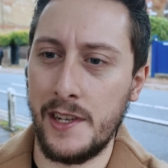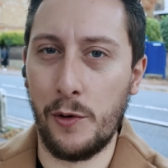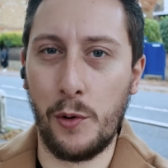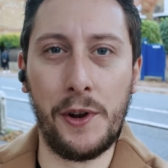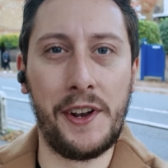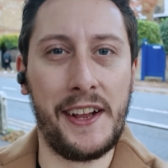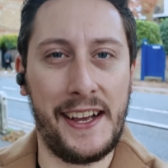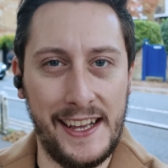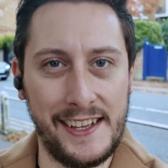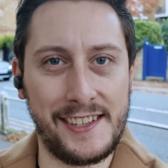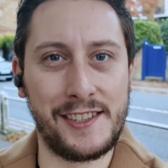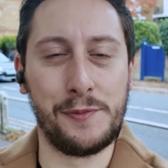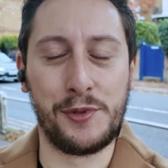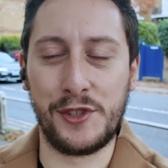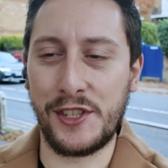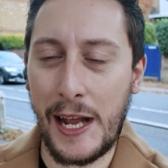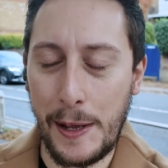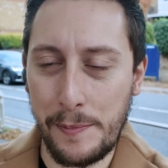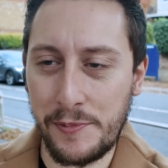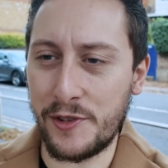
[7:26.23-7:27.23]
I want to get some
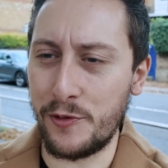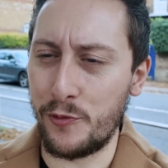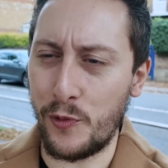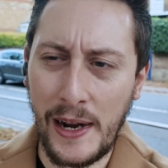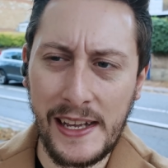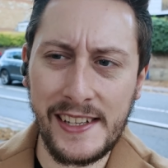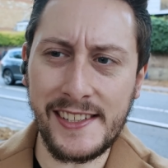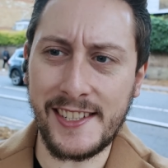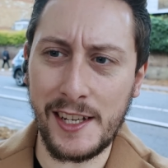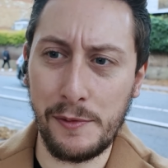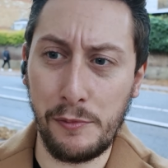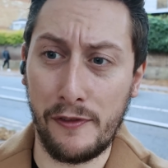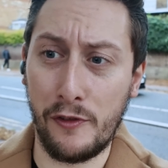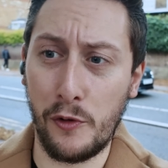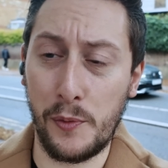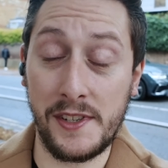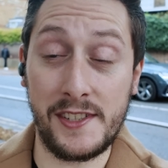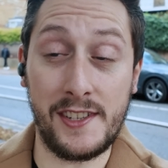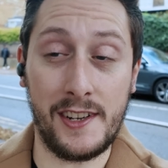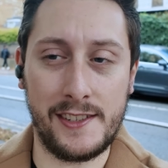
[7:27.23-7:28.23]
steps and raids done
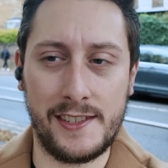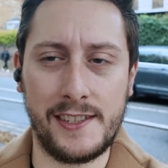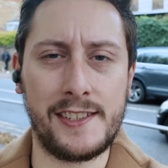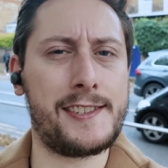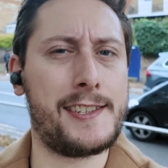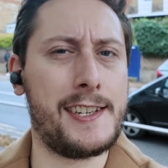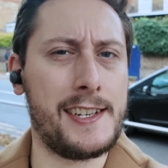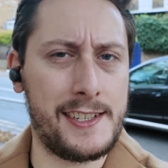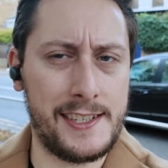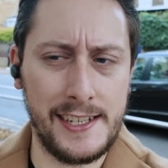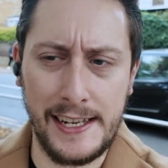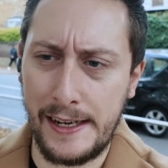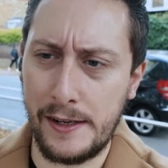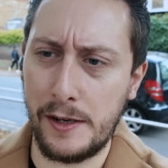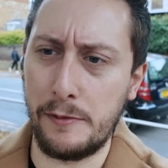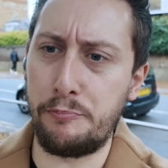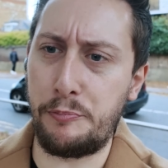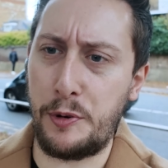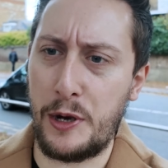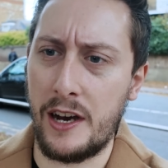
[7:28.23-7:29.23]
before we decide to sit
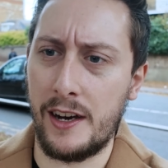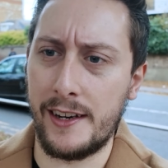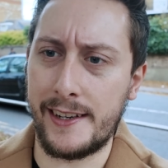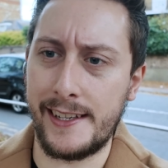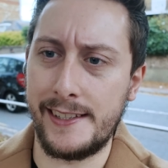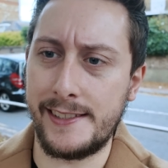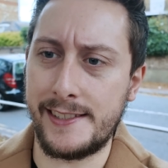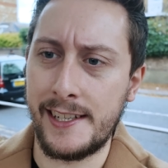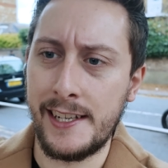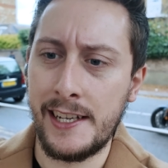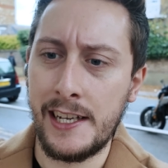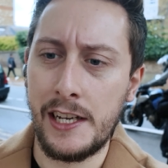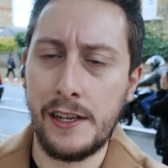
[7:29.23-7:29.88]
down and park it